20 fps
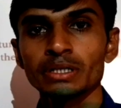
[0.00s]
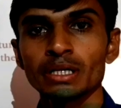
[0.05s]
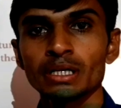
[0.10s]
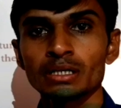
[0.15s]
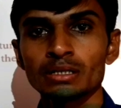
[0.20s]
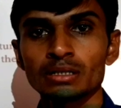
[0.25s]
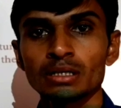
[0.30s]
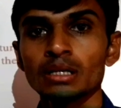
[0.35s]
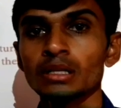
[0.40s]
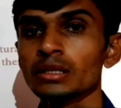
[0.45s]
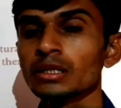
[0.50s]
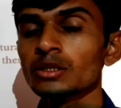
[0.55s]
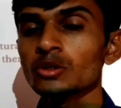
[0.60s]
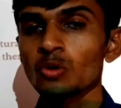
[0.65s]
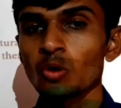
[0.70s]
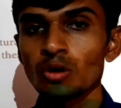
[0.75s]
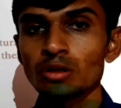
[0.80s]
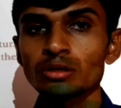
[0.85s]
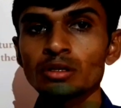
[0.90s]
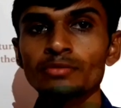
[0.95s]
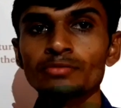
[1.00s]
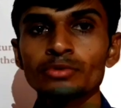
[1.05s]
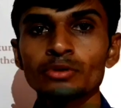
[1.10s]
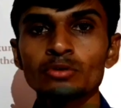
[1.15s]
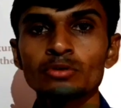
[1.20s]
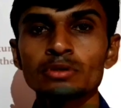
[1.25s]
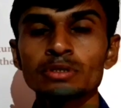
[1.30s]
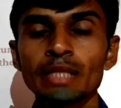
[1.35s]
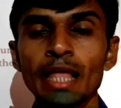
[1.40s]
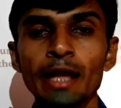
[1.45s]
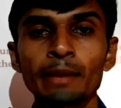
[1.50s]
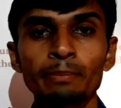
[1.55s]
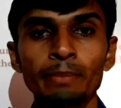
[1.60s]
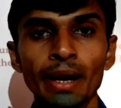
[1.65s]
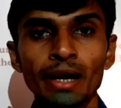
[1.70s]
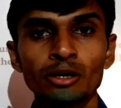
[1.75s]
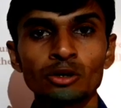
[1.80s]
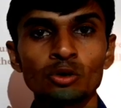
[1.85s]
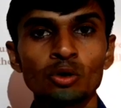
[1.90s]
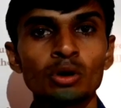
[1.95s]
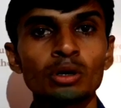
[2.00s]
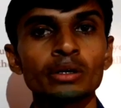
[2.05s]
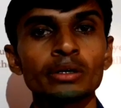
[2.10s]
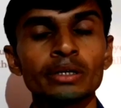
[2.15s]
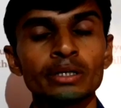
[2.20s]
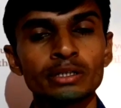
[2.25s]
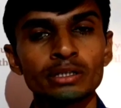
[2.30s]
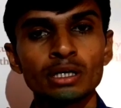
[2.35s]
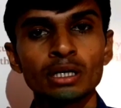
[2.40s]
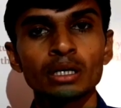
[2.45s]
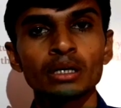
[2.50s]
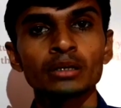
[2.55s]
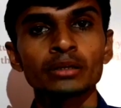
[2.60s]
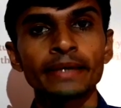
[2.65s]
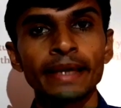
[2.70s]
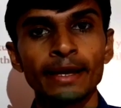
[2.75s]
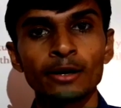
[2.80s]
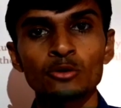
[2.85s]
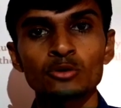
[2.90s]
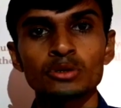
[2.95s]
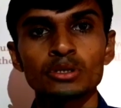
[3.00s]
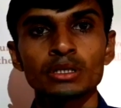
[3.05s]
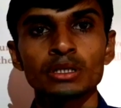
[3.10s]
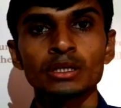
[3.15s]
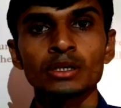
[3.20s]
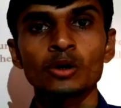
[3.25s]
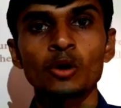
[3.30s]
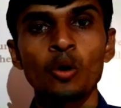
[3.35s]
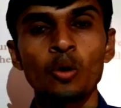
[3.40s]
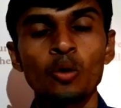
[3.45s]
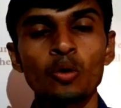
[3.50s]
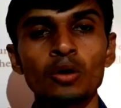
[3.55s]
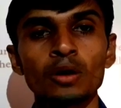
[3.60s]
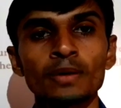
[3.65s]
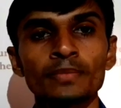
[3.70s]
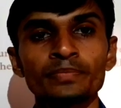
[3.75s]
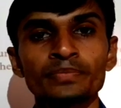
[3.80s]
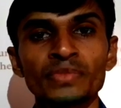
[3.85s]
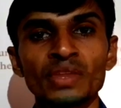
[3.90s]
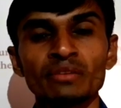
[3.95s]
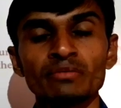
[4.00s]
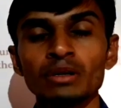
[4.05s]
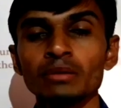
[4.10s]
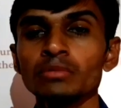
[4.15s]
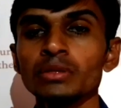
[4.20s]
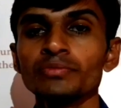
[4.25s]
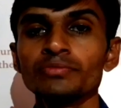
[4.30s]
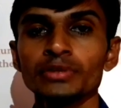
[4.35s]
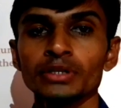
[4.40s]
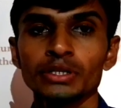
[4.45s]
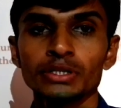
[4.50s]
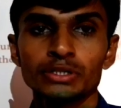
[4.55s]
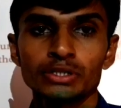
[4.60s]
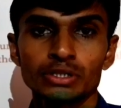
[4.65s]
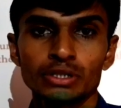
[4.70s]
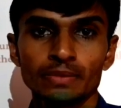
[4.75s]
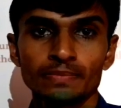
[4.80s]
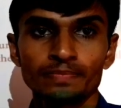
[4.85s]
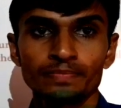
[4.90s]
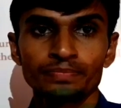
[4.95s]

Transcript: years is all the fuels like petrol, diesel, kerosene, coal will be finished.